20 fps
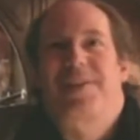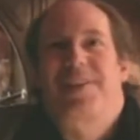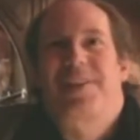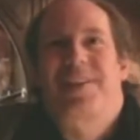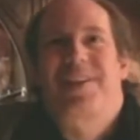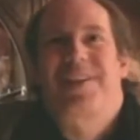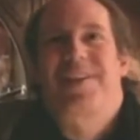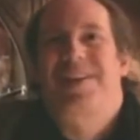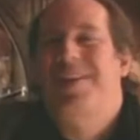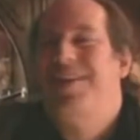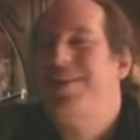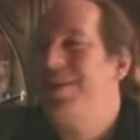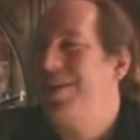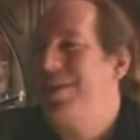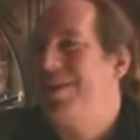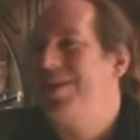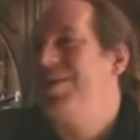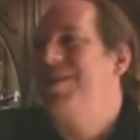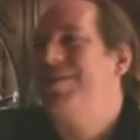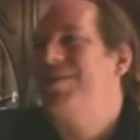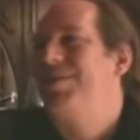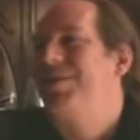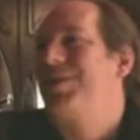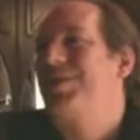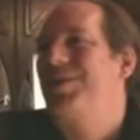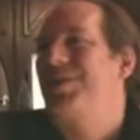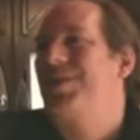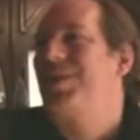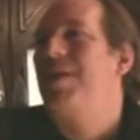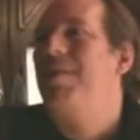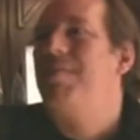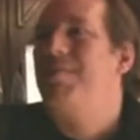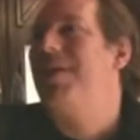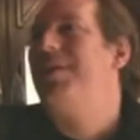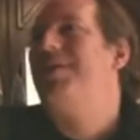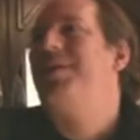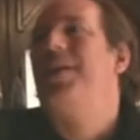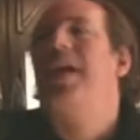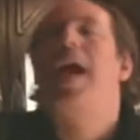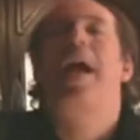You know, it was
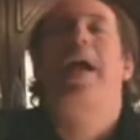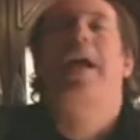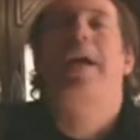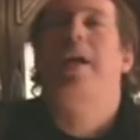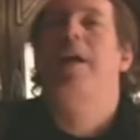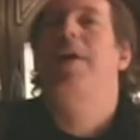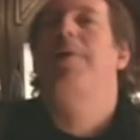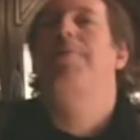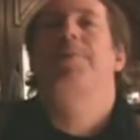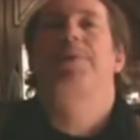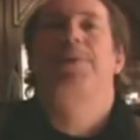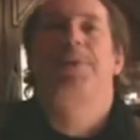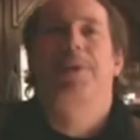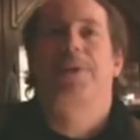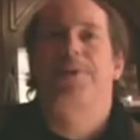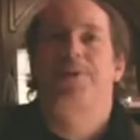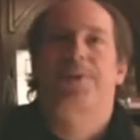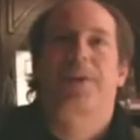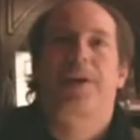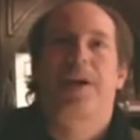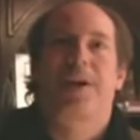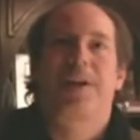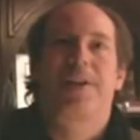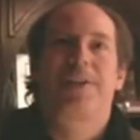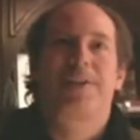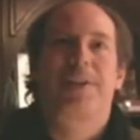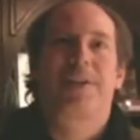amazing hanging out with those guys